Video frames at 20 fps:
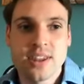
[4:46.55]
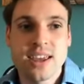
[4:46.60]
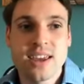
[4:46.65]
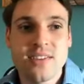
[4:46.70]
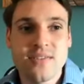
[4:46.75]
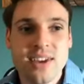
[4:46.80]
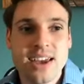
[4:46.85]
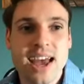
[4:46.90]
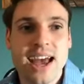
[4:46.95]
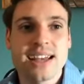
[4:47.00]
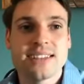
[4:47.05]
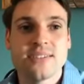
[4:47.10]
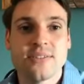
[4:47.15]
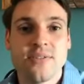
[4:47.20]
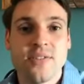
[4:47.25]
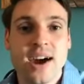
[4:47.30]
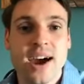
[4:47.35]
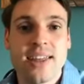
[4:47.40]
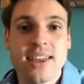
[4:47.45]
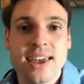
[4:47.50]
think of it
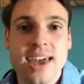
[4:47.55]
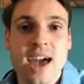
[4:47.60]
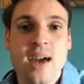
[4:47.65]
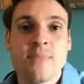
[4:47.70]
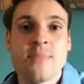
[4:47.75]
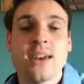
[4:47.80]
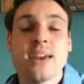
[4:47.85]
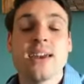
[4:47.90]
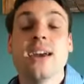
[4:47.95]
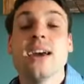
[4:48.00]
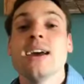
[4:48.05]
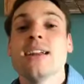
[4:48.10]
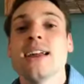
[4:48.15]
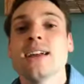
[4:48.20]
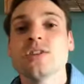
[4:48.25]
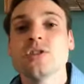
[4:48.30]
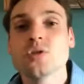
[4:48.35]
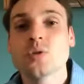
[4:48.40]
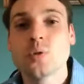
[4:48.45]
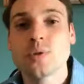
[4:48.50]
as a filing cabinet
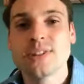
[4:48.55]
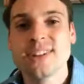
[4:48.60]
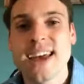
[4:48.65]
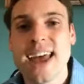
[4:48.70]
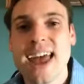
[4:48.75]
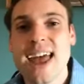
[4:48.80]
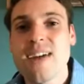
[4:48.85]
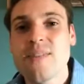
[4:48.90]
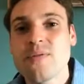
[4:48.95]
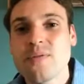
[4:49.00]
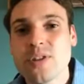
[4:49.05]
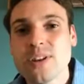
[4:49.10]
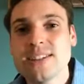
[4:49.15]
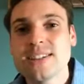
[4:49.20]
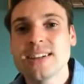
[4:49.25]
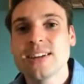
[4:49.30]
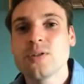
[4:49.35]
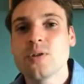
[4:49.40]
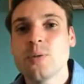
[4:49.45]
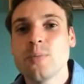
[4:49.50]
that stores
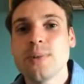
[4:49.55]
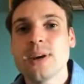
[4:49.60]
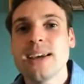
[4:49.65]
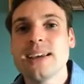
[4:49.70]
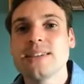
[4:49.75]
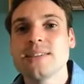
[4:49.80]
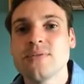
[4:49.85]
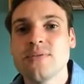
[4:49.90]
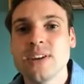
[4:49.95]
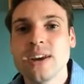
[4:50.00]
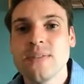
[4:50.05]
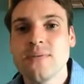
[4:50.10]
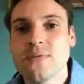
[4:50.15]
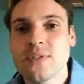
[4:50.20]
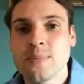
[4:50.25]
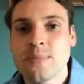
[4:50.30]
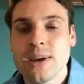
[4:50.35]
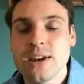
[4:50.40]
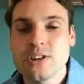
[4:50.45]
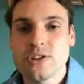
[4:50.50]
every single piece of
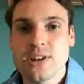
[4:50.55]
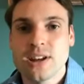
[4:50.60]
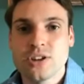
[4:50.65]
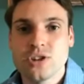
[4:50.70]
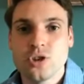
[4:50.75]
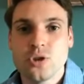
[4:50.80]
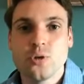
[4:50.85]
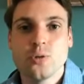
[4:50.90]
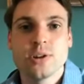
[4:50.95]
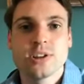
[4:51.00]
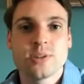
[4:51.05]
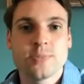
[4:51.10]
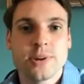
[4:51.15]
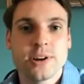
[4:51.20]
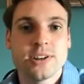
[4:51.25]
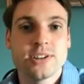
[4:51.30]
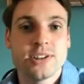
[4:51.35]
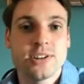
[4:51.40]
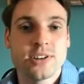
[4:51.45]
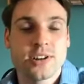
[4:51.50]
information that you
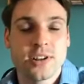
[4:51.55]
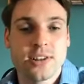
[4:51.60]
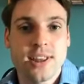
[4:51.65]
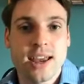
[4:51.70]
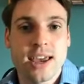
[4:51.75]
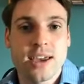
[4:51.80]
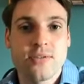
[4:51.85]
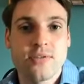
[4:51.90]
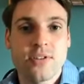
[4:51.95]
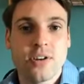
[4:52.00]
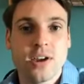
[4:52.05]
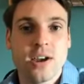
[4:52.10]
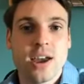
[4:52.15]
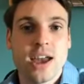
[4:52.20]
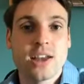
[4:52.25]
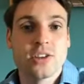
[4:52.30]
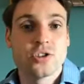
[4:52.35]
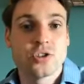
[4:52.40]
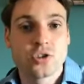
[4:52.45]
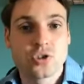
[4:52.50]
experience in your life.
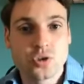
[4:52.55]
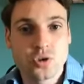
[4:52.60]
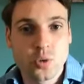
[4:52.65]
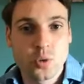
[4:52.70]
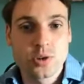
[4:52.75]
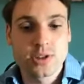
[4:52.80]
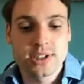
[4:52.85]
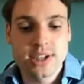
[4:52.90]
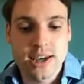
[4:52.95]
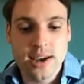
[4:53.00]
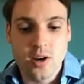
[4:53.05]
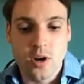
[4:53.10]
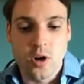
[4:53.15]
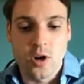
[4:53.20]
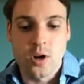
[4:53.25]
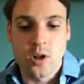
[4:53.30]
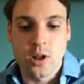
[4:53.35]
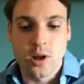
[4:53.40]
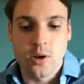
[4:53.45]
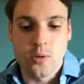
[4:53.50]
It just stores it
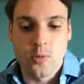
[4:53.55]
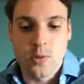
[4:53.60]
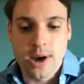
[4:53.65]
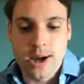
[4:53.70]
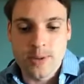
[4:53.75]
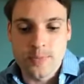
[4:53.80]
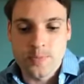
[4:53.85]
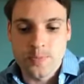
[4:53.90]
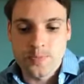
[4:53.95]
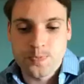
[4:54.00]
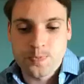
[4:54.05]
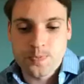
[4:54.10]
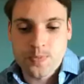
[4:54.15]
all away.